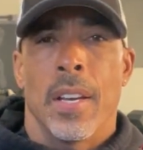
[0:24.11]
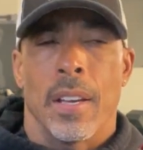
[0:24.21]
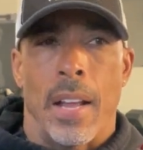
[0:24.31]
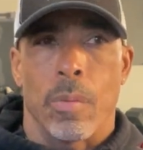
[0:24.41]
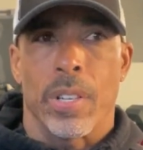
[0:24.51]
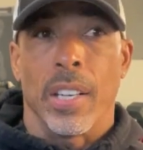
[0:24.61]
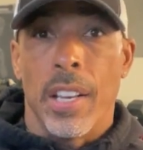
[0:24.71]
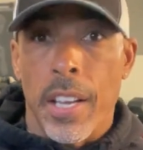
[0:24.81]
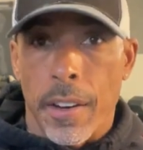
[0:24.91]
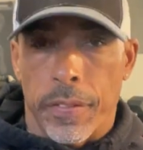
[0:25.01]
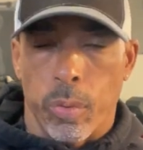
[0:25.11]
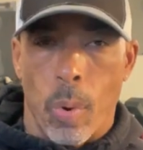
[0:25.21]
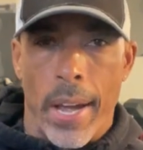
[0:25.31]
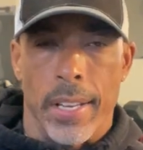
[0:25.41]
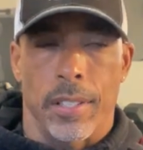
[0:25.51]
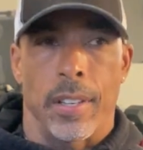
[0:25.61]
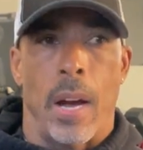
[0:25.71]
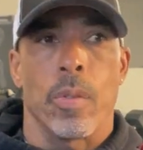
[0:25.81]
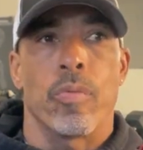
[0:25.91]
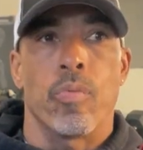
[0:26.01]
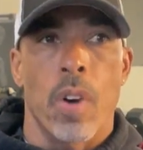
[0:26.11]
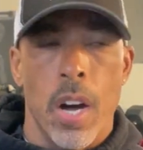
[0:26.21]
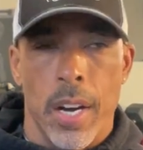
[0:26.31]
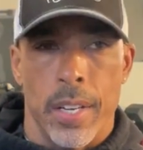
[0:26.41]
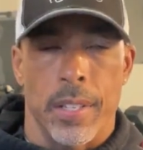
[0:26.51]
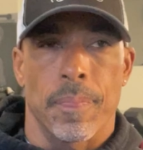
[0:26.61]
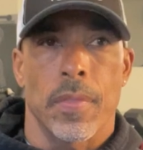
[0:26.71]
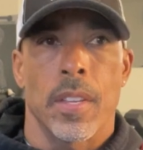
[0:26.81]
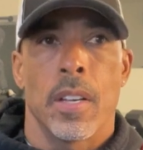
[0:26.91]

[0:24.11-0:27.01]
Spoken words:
and I would lift weights and I would run